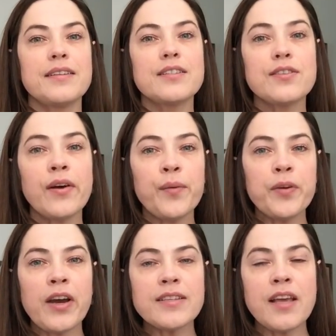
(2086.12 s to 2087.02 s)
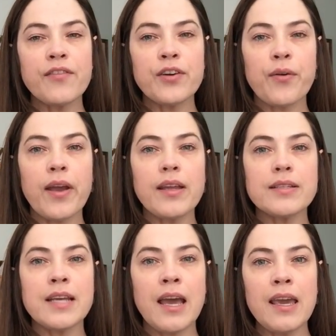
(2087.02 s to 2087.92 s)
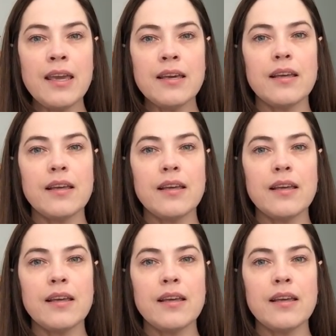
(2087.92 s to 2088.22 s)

So I hope you guys have a great day,